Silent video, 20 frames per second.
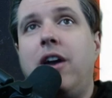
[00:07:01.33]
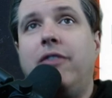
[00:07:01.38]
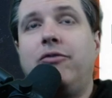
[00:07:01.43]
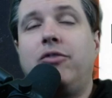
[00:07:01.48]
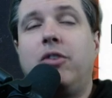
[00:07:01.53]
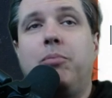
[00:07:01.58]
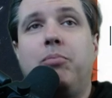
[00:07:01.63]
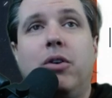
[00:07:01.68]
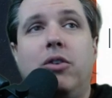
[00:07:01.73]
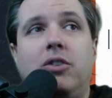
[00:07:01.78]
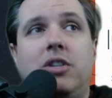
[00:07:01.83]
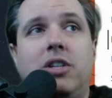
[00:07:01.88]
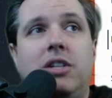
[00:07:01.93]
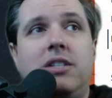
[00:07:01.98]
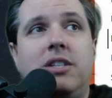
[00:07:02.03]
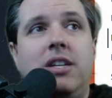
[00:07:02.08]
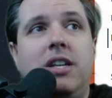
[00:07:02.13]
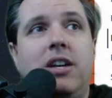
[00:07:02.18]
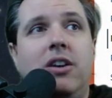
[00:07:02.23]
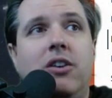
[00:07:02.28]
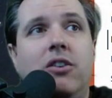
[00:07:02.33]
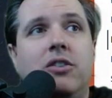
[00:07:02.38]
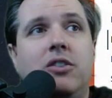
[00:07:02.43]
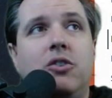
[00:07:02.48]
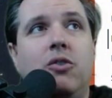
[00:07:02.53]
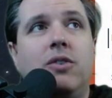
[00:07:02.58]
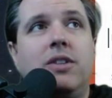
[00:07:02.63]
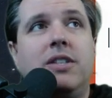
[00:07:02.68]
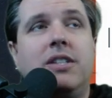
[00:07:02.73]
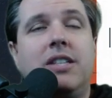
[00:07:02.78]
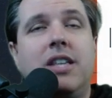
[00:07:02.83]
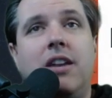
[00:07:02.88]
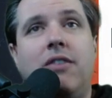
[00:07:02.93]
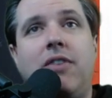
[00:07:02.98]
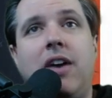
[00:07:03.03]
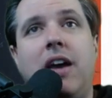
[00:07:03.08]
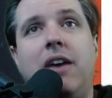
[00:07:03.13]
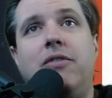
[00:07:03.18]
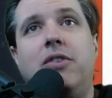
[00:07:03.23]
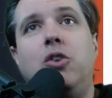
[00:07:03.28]
have to purchase in here. So instead
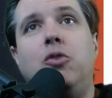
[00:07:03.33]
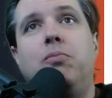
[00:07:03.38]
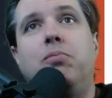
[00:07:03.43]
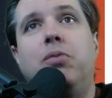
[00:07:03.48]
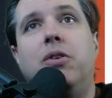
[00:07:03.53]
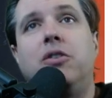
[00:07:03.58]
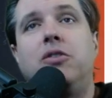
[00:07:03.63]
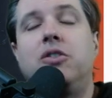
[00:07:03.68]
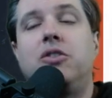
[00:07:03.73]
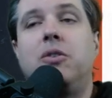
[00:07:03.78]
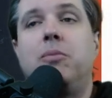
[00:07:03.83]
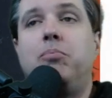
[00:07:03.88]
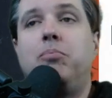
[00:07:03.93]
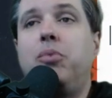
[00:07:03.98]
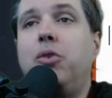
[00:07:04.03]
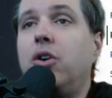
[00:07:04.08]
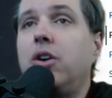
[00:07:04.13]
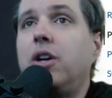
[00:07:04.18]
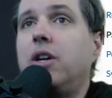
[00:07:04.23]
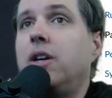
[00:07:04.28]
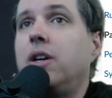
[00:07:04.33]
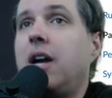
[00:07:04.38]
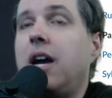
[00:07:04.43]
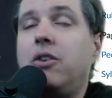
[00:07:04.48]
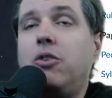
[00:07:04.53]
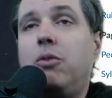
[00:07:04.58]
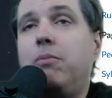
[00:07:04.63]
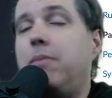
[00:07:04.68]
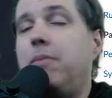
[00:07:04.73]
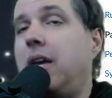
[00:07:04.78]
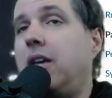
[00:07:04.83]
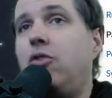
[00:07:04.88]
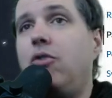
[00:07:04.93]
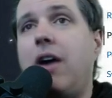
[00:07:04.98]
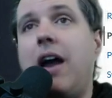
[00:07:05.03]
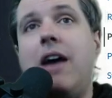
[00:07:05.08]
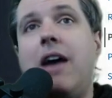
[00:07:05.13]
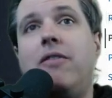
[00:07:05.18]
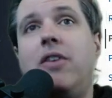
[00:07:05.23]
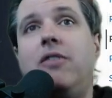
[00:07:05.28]
of having you purchase a book, I don't make
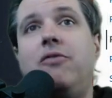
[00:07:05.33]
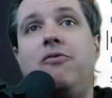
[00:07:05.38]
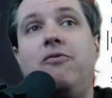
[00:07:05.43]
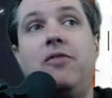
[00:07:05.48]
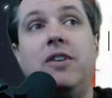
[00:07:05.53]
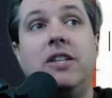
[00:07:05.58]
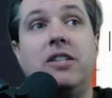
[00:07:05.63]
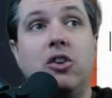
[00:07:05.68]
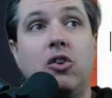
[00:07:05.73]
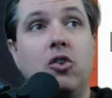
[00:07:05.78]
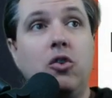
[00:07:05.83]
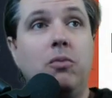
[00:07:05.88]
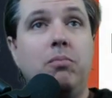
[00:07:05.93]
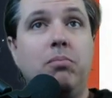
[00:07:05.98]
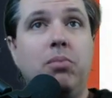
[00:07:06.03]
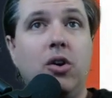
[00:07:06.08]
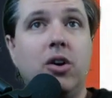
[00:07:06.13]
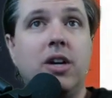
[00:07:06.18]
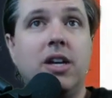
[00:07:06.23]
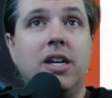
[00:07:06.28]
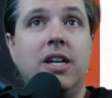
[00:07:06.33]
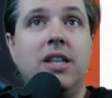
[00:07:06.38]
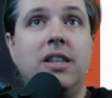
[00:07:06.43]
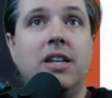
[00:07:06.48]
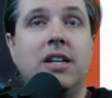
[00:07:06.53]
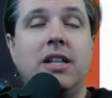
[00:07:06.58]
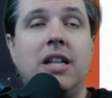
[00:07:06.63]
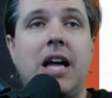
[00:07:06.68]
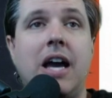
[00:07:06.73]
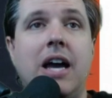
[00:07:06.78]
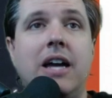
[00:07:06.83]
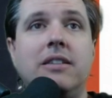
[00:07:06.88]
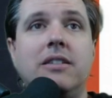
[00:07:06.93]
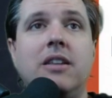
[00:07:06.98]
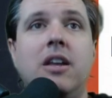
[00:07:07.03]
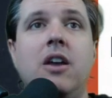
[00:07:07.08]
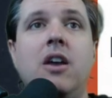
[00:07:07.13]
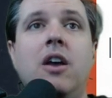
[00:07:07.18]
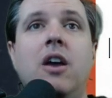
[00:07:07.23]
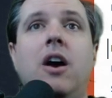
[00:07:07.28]
you have a physical book in the
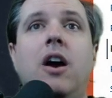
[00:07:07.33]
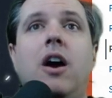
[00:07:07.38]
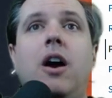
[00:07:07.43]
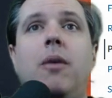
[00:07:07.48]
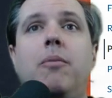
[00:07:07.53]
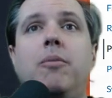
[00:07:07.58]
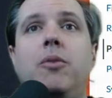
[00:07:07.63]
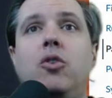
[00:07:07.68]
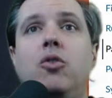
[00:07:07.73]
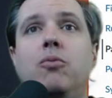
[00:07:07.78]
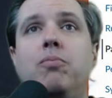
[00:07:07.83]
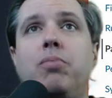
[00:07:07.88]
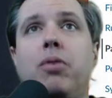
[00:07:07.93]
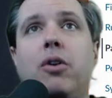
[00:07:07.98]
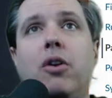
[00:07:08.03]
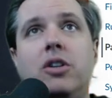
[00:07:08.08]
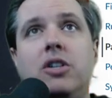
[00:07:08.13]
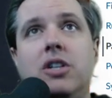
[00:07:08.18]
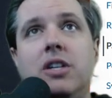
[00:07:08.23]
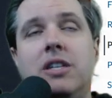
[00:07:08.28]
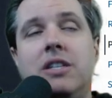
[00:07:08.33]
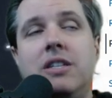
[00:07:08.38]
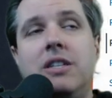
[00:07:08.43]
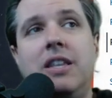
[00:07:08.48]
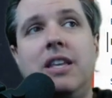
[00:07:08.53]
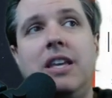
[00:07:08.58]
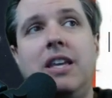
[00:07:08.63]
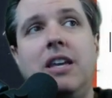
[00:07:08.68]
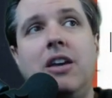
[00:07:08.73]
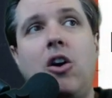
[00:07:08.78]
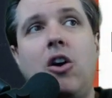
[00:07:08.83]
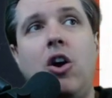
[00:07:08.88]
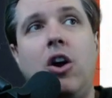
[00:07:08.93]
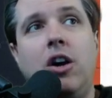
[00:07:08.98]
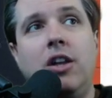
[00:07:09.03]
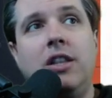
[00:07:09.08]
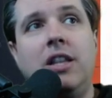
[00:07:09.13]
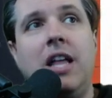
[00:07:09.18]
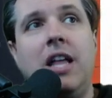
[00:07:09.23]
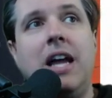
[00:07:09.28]
class. You purchase the
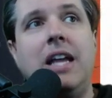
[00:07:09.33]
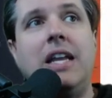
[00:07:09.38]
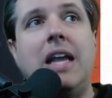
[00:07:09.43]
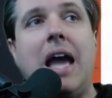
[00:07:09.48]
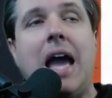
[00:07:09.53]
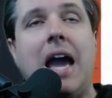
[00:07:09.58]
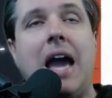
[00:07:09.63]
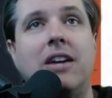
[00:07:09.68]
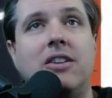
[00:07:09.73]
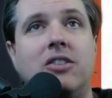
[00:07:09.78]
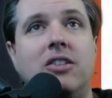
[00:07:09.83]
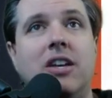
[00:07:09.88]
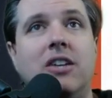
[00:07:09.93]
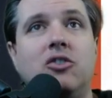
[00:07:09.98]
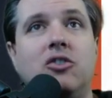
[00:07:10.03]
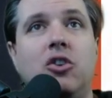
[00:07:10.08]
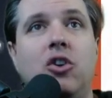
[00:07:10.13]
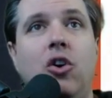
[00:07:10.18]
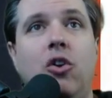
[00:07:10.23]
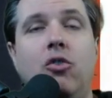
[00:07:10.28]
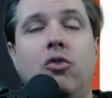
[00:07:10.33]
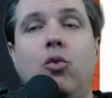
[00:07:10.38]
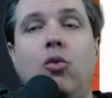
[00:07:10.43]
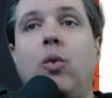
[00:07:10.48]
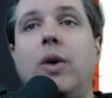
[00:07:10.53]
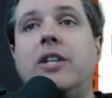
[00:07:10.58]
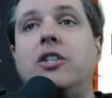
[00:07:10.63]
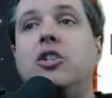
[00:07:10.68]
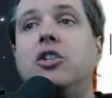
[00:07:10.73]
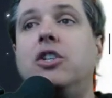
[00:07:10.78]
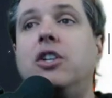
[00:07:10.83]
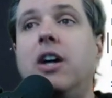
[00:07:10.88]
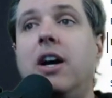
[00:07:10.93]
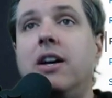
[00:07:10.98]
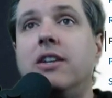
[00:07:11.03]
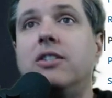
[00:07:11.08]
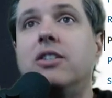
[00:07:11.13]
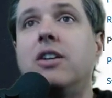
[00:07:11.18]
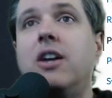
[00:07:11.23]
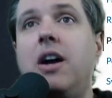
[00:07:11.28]
online access code, which
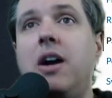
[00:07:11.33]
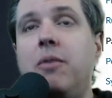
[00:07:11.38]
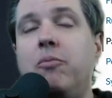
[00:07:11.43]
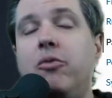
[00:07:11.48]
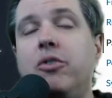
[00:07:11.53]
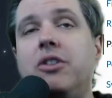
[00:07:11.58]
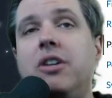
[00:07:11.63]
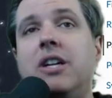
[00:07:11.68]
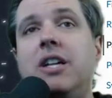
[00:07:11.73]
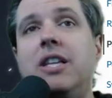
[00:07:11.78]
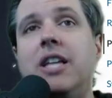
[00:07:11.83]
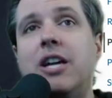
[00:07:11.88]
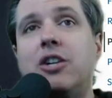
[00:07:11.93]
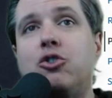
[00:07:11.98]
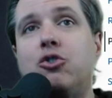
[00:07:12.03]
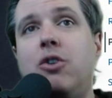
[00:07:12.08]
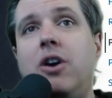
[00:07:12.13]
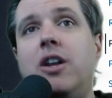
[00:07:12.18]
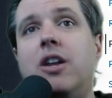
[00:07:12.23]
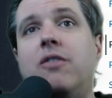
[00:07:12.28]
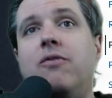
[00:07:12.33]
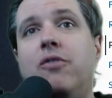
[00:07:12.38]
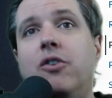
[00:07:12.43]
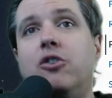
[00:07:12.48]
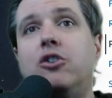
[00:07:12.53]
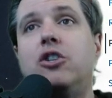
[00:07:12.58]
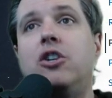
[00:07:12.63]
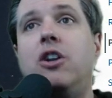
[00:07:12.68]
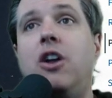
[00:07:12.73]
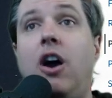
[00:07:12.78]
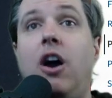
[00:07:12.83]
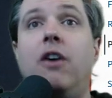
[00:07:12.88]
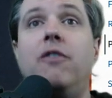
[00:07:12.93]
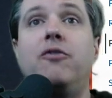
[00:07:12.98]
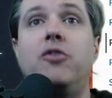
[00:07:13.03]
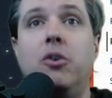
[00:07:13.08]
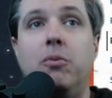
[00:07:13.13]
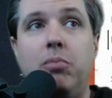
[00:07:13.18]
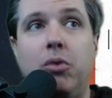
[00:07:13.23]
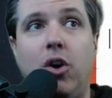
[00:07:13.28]
does come with an electronic version
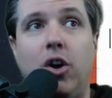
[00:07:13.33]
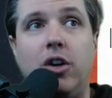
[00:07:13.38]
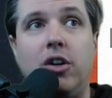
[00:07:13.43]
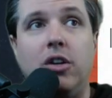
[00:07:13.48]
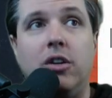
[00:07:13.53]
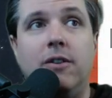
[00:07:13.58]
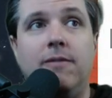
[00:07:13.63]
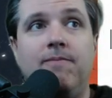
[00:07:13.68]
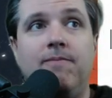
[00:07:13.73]
of the book,